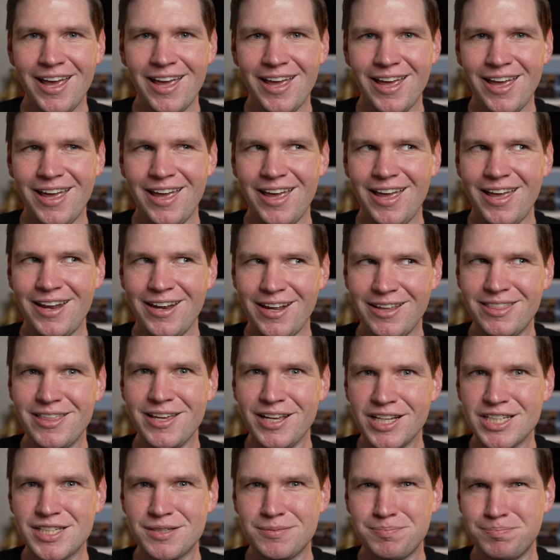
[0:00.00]
And I
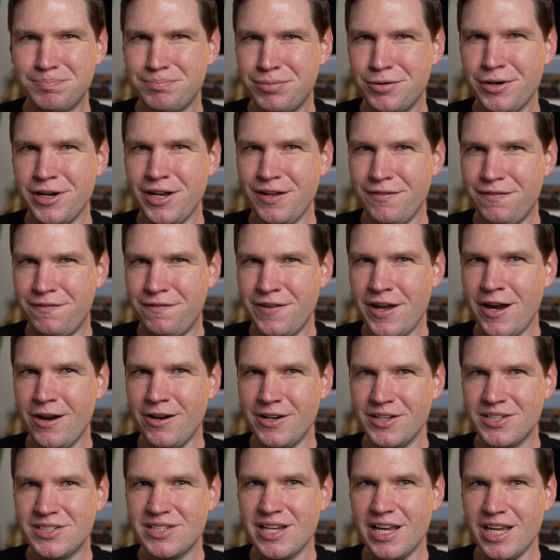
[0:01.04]
think it's pretty fair
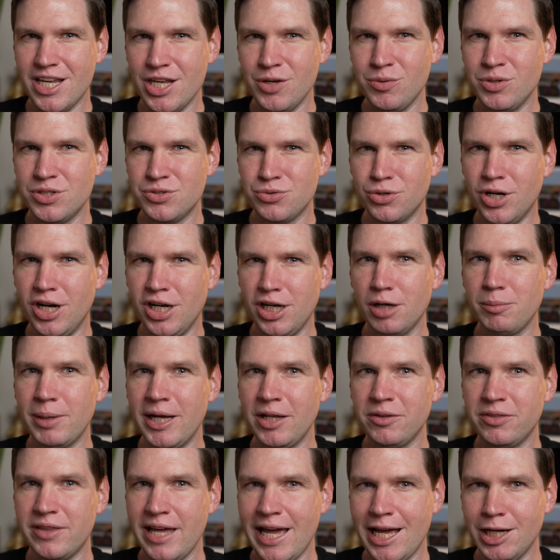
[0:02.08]
to say he was wrong
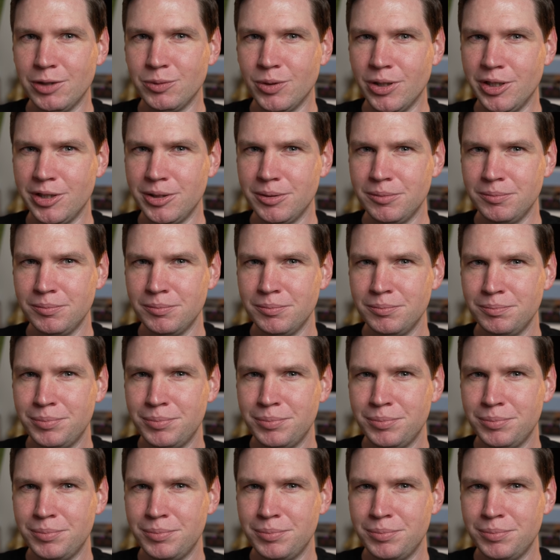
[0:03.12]
about that one.